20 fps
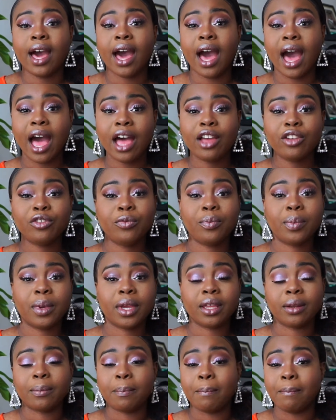I've
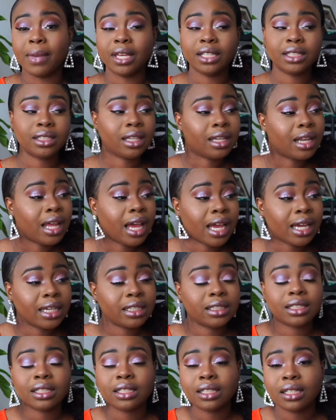been
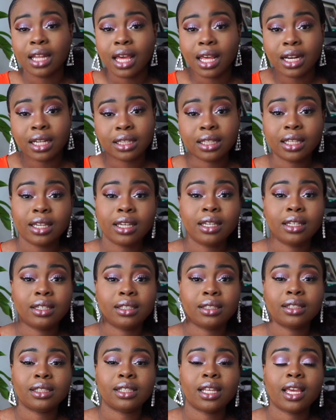misaligned in a lot of
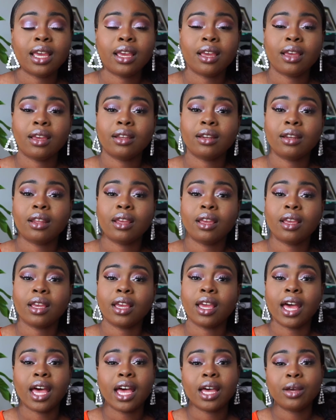things, and
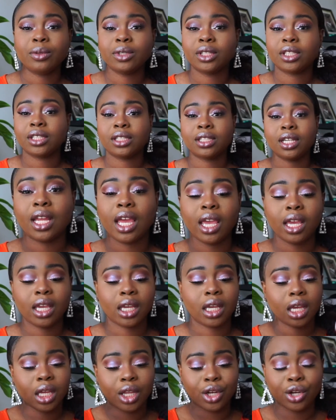God was just
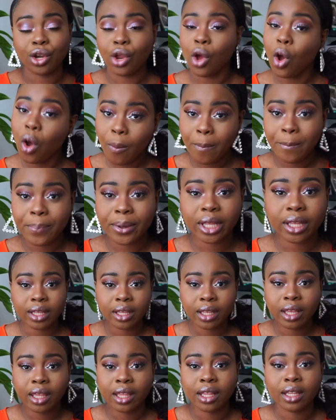like, nope,
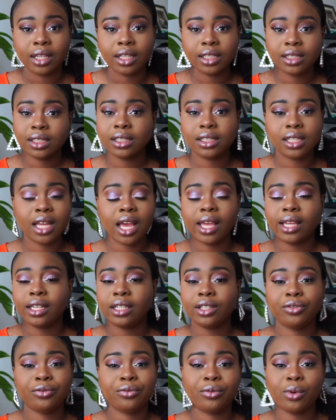this is
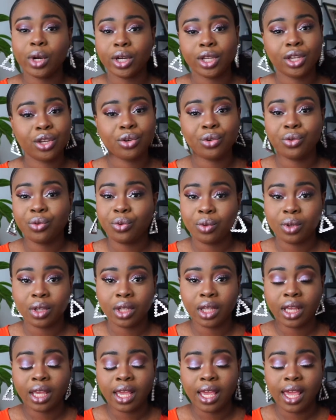not for you,
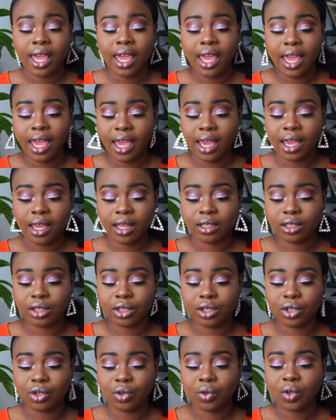and
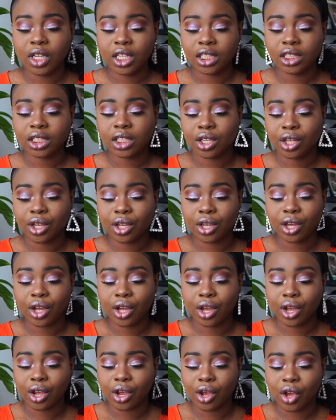you need to
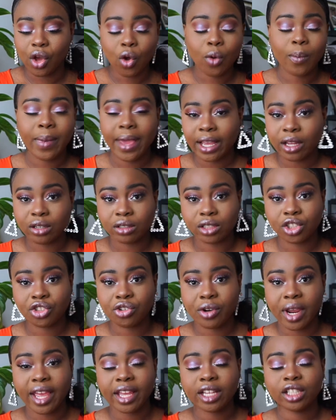go back on
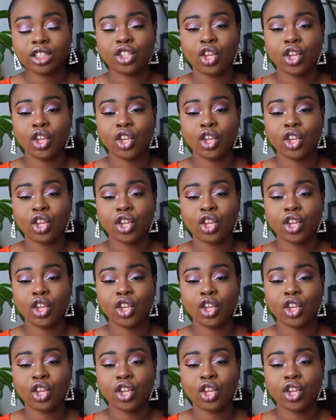track.